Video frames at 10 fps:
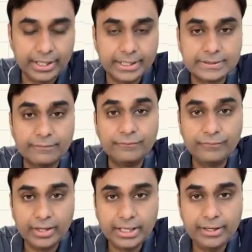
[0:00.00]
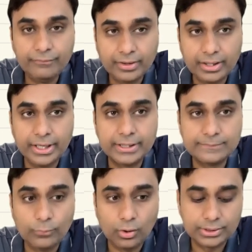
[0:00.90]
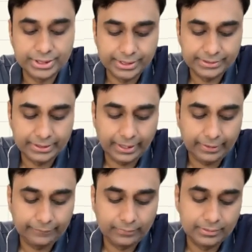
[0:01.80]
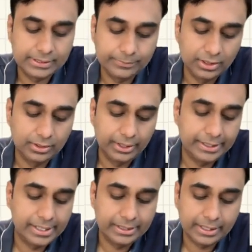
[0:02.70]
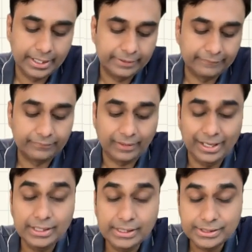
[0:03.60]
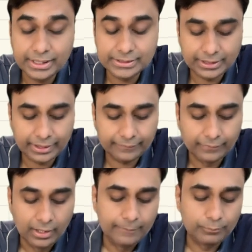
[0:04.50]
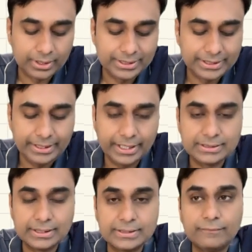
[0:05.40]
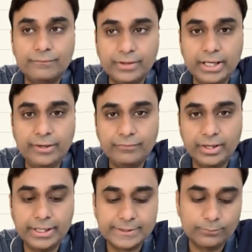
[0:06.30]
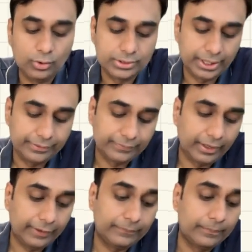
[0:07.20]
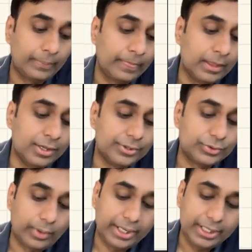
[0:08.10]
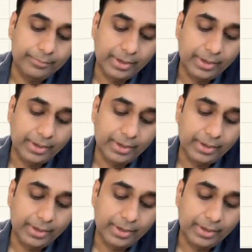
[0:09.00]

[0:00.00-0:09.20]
is a very small change in x. And similarly, delta x is any change in x, but dx is a very small change in x. So I get